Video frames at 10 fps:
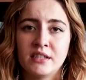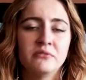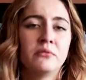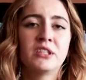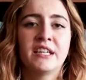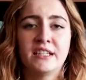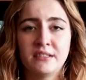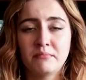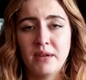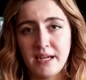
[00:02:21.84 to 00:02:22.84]
and we were
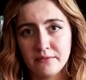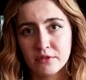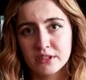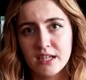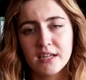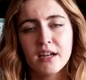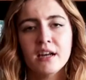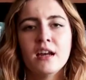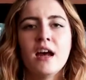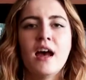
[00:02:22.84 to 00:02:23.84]
getting paid for that.
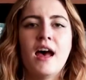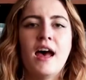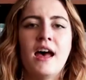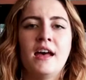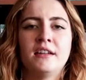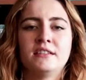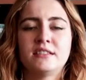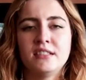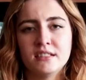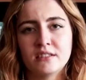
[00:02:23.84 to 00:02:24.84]
And
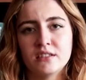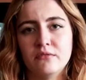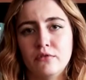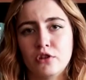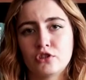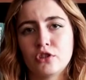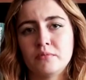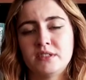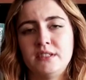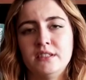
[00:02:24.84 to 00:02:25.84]
this
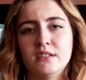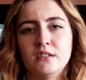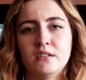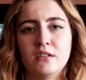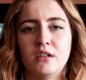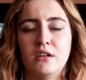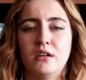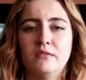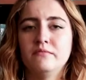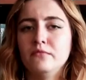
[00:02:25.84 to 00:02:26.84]
workshop still
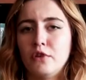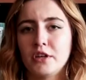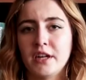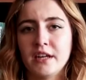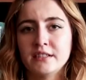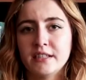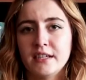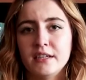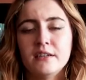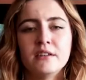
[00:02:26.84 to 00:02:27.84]
working
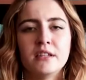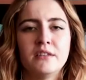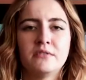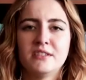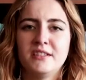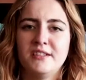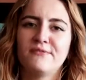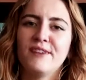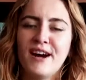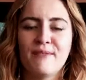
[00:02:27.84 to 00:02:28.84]
there, even
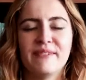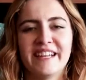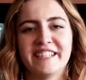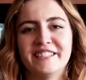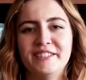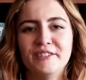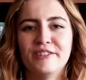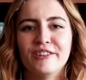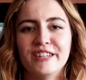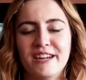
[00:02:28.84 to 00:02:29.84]
if I'm like
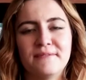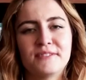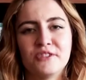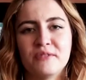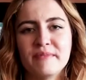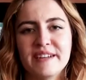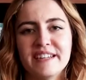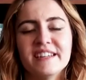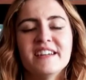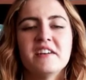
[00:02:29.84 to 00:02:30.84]
CEO left
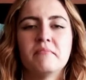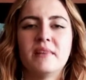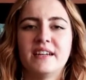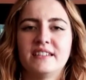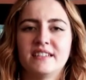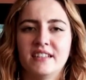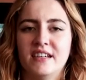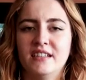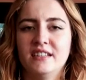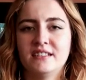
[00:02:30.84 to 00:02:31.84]
Germany, but
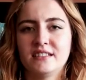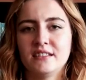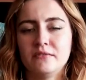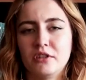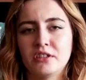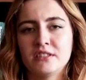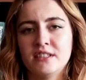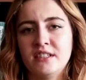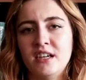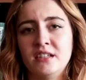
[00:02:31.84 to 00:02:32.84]
it's still working
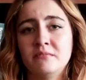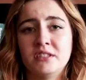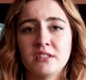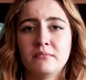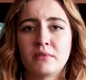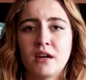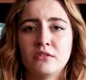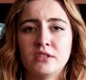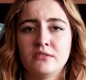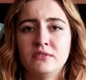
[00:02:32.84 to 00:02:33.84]
there, and I'm really
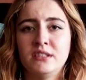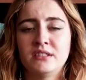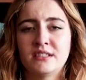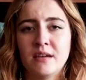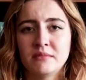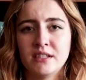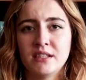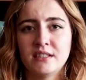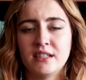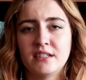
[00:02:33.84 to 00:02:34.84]
proud that we did
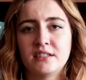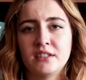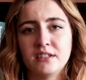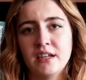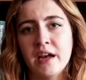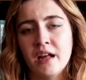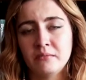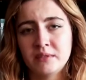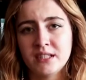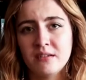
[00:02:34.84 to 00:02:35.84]
something that really
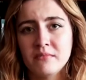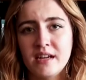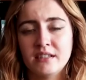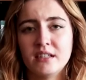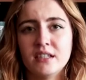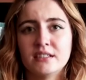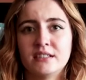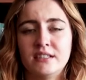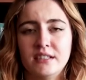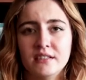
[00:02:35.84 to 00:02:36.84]
helped them and
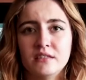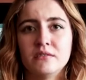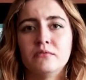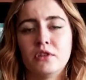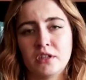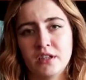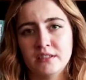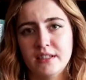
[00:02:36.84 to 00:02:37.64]
still working